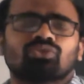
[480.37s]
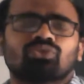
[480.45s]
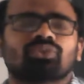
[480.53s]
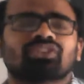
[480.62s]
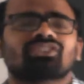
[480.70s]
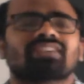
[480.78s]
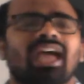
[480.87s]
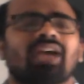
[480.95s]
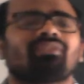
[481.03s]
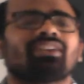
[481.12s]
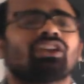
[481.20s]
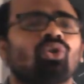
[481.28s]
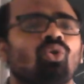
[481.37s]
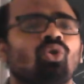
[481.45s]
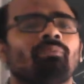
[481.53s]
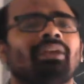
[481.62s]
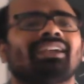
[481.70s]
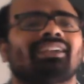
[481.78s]
which is having low
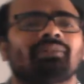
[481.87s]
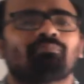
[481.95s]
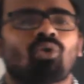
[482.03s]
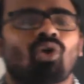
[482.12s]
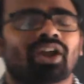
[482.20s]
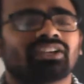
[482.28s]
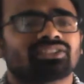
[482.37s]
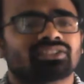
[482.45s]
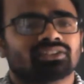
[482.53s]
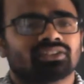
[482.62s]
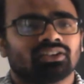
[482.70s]
melting points,